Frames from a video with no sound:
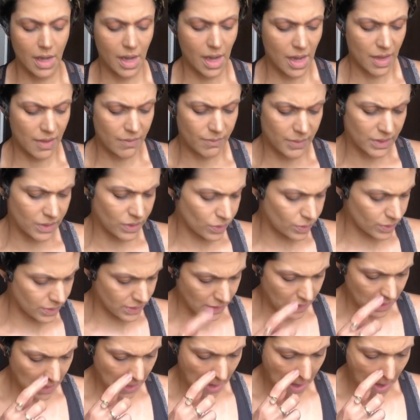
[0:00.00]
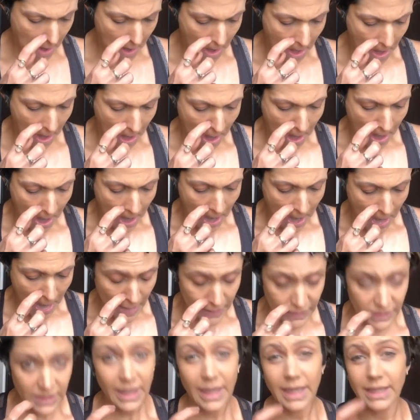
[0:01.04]
I've been using
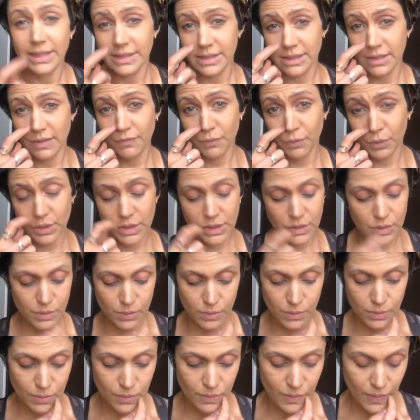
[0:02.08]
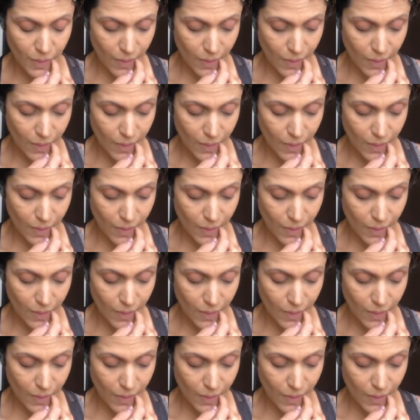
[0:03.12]
either NC42